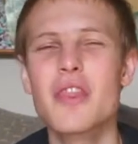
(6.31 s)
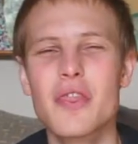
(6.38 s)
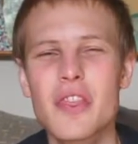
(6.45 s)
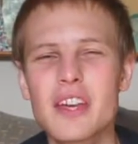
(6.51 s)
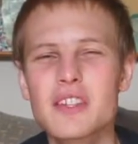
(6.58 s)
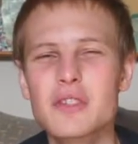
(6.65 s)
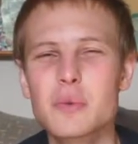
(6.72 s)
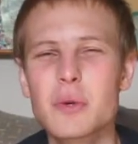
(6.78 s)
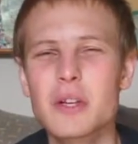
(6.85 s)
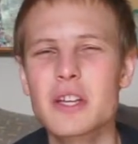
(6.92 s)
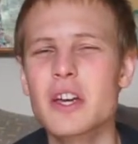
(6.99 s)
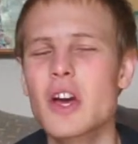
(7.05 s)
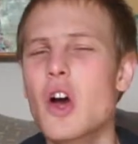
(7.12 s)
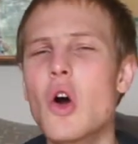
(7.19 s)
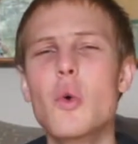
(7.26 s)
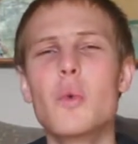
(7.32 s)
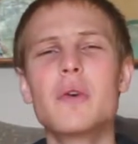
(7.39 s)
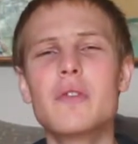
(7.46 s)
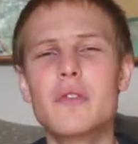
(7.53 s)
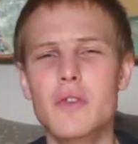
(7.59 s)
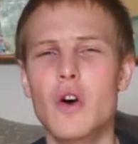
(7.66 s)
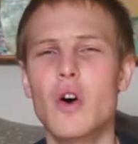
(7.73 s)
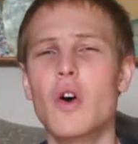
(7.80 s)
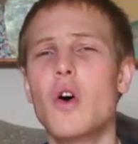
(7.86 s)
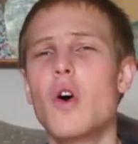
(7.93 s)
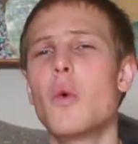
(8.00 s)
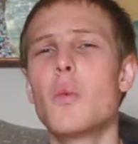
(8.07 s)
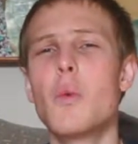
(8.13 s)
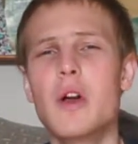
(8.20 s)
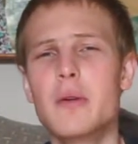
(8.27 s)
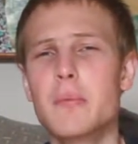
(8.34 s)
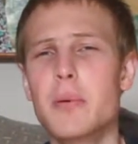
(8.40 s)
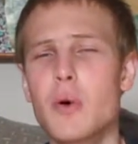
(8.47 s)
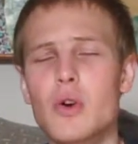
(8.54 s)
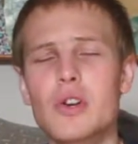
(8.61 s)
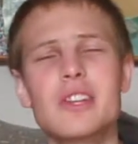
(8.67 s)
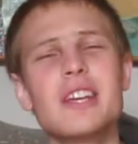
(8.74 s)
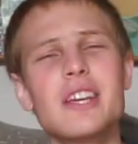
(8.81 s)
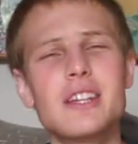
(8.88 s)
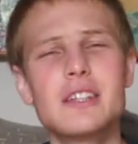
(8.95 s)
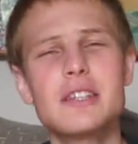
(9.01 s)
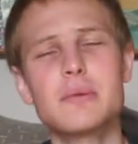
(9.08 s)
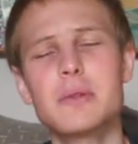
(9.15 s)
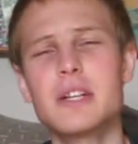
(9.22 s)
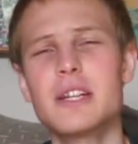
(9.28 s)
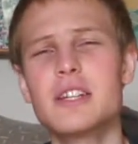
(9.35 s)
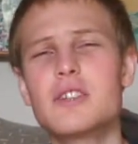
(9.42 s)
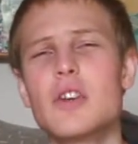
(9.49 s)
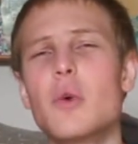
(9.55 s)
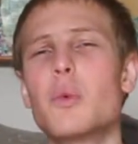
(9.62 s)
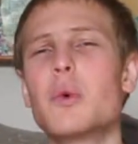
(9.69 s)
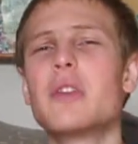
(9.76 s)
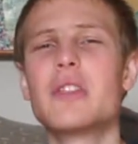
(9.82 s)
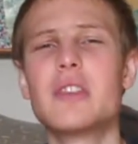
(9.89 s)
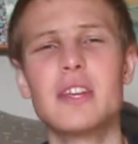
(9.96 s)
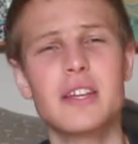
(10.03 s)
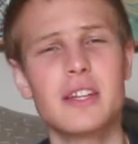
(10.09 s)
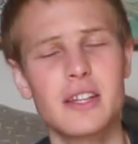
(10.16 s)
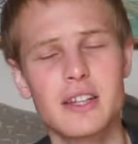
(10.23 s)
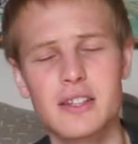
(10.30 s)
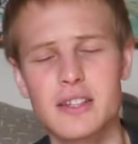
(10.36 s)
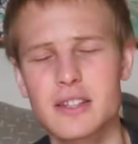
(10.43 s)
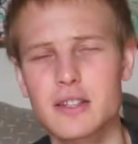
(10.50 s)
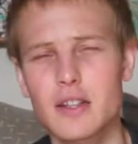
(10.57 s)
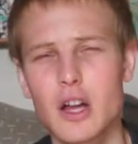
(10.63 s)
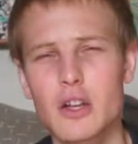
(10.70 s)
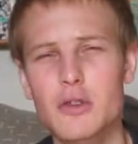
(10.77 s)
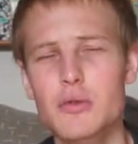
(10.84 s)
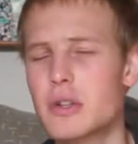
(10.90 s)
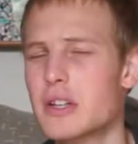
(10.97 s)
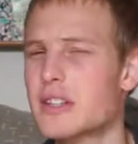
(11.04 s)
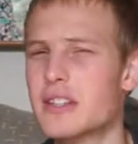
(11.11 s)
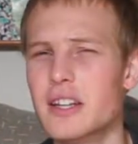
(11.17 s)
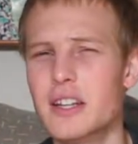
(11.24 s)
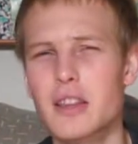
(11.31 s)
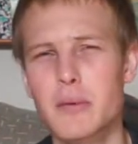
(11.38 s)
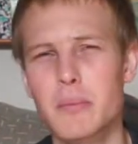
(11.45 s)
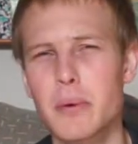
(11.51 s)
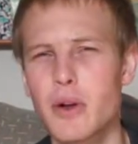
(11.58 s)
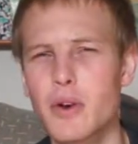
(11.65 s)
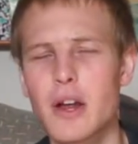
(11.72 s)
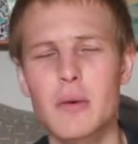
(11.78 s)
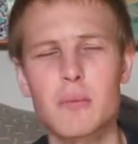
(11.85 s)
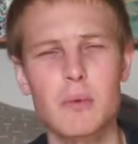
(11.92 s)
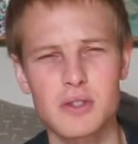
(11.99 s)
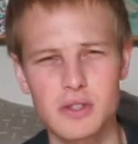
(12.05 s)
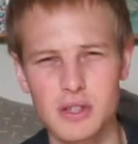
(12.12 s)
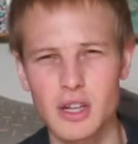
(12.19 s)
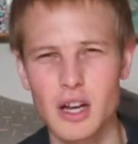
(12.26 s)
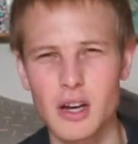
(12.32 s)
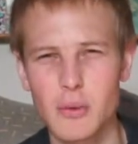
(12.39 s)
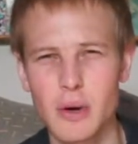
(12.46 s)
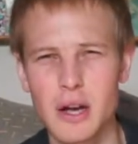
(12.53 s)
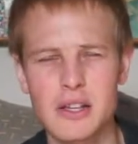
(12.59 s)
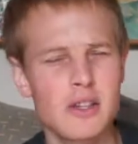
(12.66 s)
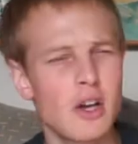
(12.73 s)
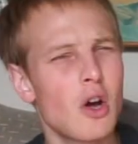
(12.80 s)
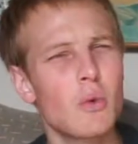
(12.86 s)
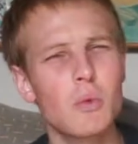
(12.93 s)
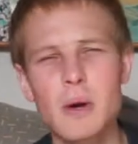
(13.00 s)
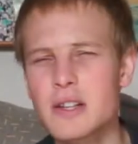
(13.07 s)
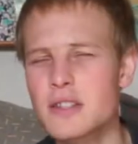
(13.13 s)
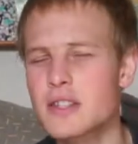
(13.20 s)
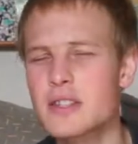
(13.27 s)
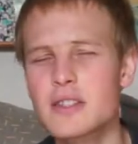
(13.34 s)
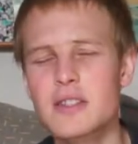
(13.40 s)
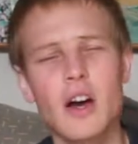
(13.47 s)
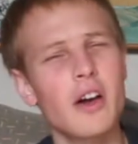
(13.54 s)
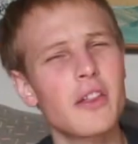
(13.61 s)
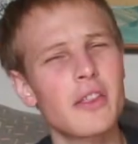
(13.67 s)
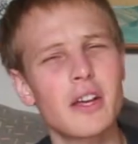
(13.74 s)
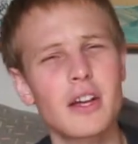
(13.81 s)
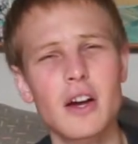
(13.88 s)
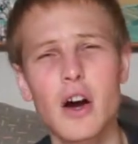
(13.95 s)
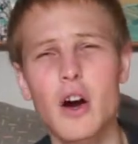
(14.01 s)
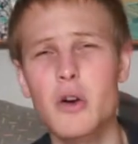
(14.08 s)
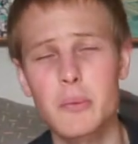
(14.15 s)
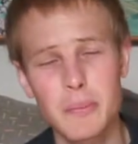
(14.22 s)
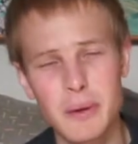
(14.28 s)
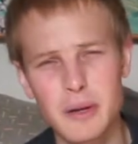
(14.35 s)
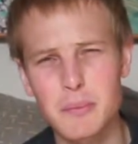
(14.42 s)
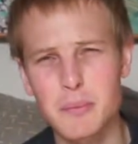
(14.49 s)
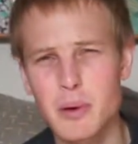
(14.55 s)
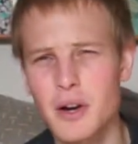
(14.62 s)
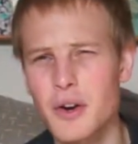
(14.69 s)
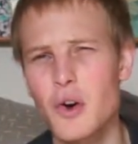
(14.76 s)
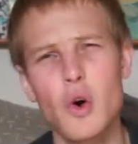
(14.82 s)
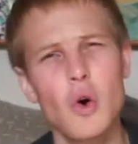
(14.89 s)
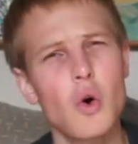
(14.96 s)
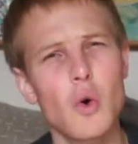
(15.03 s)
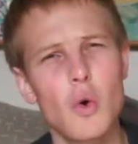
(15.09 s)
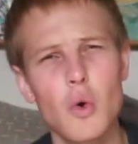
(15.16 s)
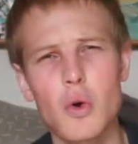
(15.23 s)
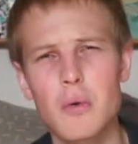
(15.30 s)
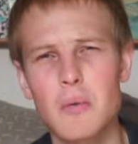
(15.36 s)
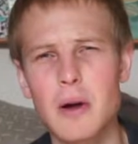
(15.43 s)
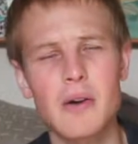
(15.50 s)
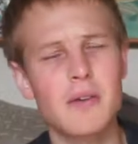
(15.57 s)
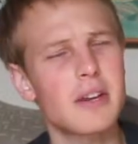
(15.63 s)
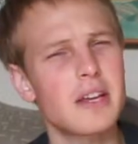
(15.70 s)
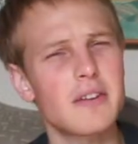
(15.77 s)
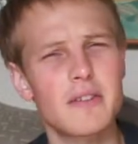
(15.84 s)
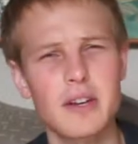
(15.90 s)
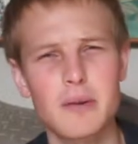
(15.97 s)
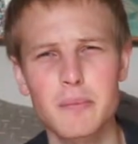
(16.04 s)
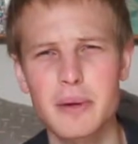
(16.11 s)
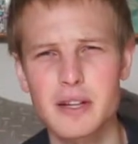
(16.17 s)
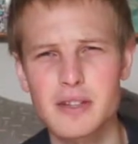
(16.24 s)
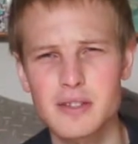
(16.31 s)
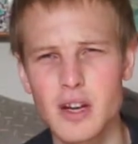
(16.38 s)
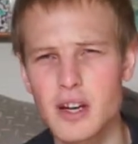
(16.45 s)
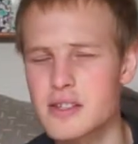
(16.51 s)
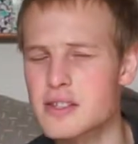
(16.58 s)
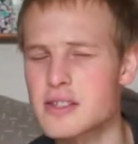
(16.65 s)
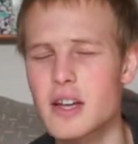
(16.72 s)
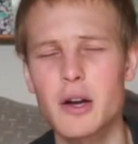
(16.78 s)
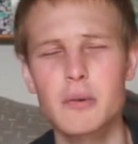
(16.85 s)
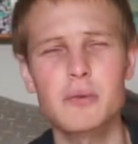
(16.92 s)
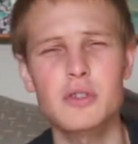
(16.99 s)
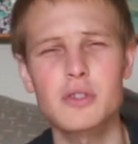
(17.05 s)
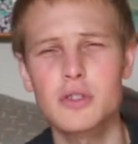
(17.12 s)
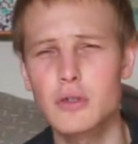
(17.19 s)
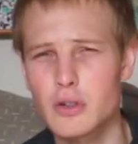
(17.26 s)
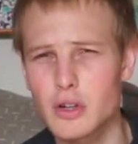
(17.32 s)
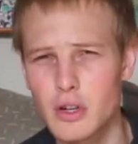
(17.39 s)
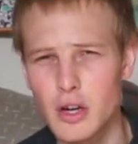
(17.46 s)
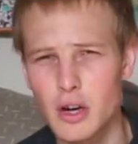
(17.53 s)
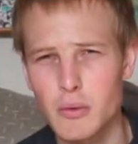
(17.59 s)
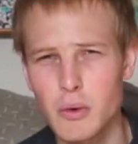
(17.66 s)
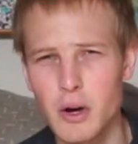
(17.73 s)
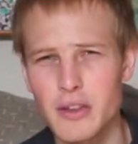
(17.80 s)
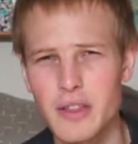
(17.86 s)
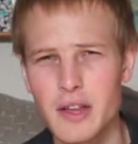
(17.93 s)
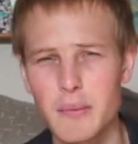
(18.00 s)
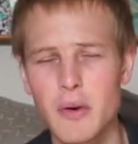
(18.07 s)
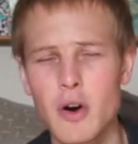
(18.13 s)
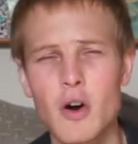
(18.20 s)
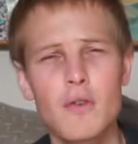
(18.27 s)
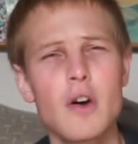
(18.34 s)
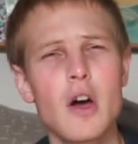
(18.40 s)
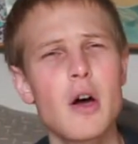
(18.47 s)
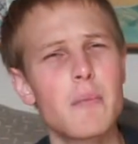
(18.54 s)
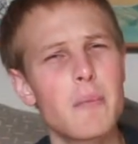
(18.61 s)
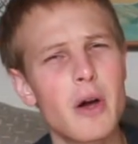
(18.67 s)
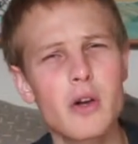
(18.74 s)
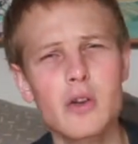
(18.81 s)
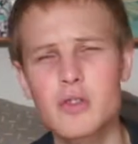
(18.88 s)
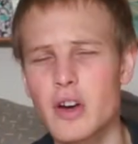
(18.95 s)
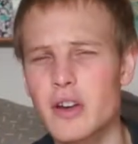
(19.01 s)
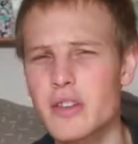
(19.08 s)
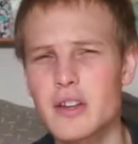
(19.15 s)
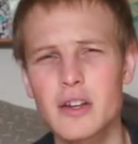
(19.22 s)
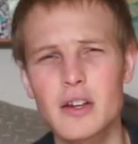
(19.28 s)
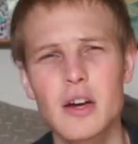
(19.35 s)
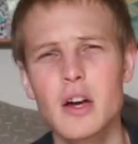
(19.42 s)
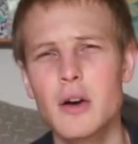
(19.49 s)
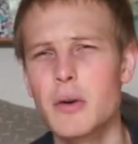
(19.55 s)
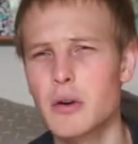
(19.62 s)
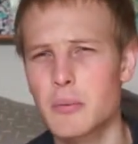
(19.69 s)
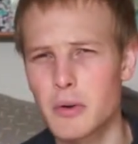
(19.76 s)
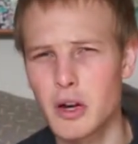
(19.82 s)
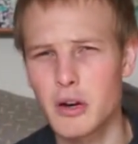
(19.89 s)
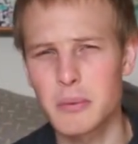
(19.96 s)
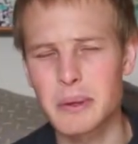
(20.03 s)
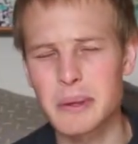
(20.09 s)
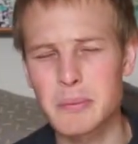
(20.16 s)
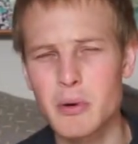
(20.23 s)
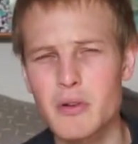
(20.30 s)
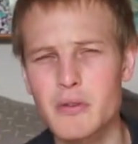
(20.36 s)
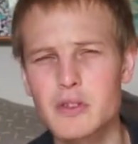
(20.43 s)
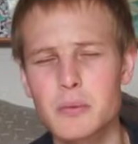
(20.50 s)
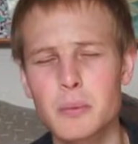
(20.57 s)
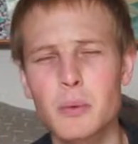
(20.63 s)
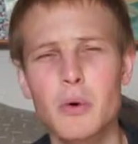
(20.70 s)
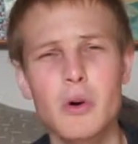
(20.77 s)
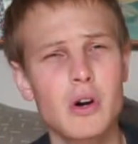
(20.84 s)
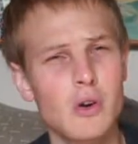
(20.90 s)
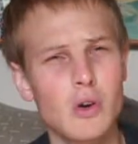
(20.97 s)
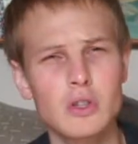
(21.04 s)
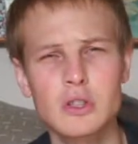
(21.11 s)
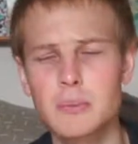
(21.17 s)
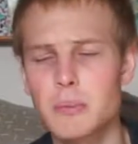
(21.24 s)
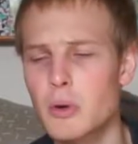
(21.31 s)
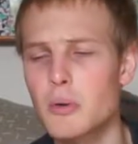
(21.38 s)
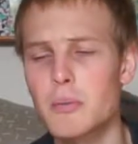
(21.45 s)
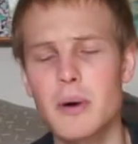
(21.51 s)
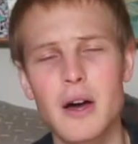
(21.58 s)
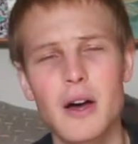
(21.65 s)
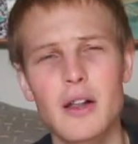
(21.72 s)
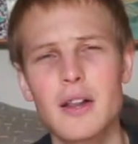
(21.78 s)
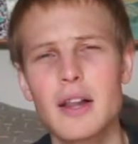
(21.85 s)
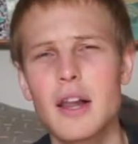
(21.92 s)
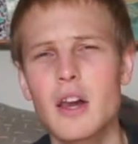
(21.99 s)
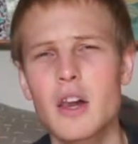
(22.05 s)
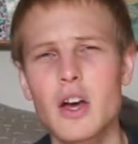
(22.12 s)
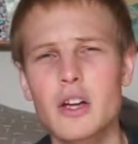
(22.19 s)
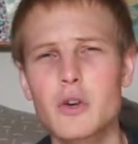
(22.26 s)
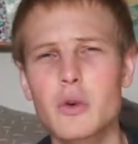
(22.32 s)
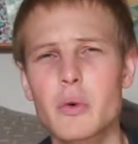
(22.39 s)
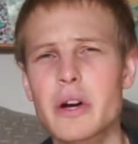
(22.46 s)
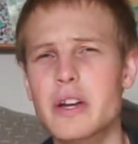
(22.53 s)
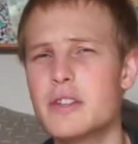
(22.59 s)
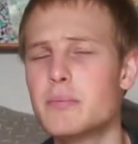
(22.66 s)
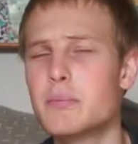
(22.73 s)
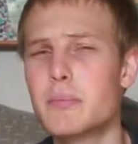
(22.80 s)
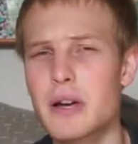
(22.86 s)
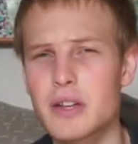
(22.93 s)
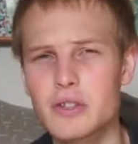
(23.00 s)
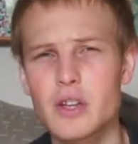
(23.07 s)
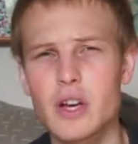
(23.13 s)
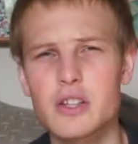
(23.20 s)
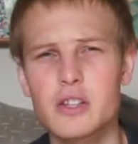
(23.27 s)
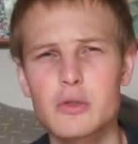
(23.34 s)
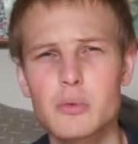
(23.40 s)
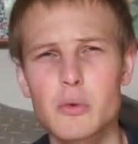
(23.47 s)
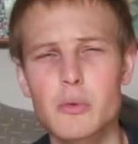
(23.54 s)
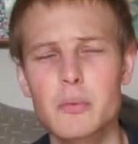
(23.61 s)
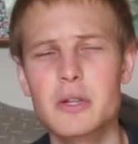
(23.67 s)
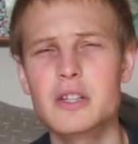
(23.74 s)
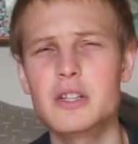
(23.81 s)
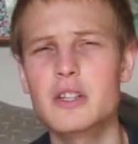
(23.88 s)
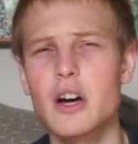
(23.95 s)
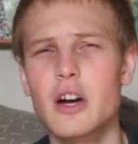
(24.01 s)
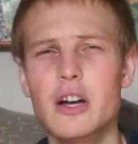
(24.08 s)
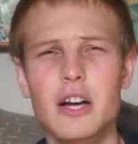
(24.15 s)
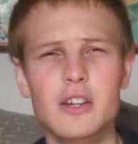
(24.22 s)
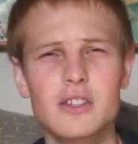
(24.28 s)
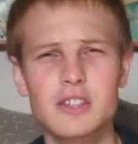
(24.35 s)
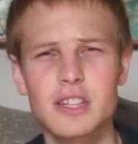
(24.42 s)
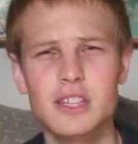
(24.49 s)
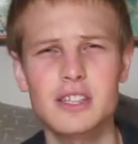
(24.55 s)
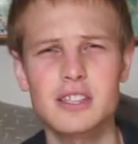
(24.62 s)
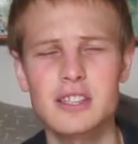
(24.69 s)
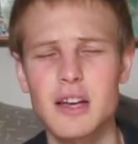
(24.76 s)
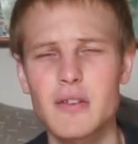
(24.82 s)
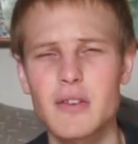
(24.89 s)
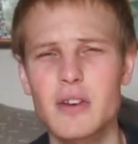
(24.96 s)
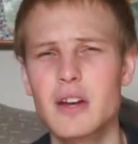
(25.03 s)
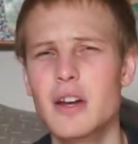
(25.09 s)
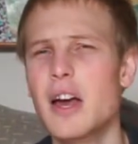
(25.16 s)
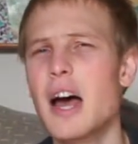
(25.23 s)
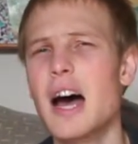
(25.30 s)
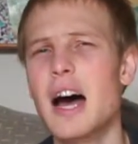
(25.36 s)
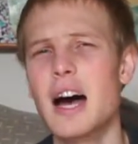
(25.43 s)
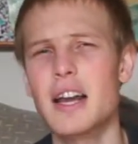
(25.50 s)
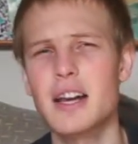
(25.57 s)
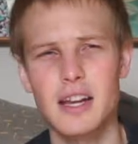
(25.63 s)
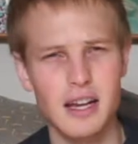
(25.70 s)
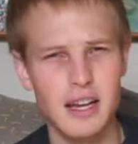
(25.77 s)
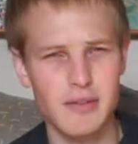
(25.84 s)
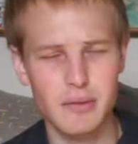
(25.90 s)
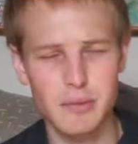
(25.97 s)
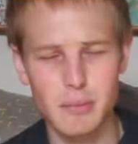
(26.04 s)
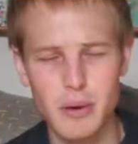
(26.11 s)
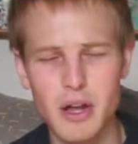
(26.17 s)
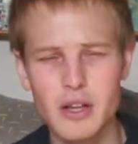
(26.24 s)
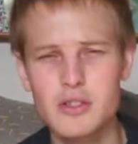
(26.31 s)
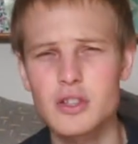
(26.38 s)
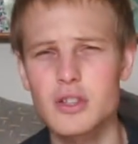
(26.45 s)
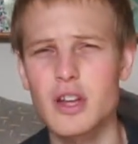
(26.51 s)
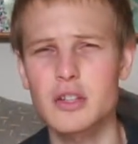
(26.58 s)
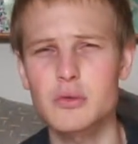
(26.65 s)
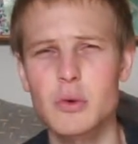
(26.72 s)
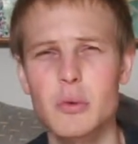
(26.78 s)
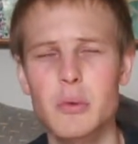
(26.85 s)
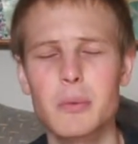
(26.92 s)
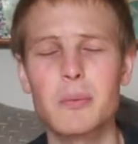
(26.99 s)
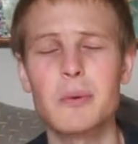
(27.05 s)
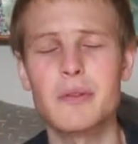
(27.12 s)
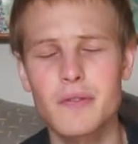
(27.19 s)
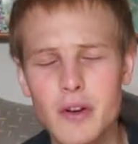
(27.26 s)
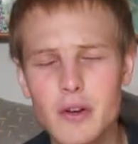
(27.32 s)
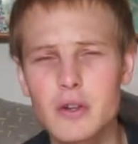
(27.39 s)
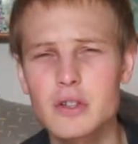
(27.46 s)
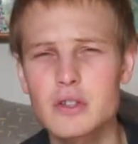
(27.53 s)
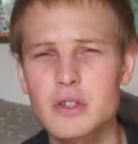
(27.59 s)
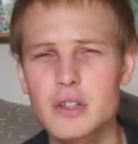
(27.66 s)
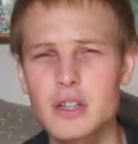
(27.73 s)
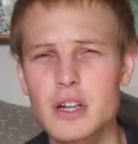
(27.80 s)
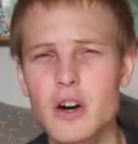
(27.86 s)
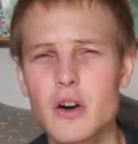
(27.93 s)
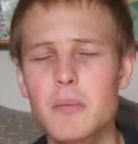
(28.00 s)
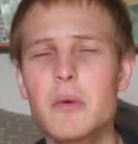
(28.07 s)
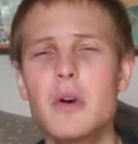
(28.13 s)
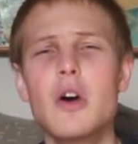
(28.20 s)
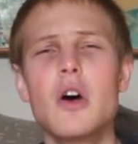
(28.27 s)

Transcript: This week we've got one important Yeezy release with the Yeezy Slides releasing in the bone and resin colorways. Resins I think are a big brick all around, even in big sizes. I'm just gonna write them off. Bones I think gonna be profitable across the board, but like always, best sizes will be to target our 6, 7 and 11 plus, so that's what we'll be focusing on.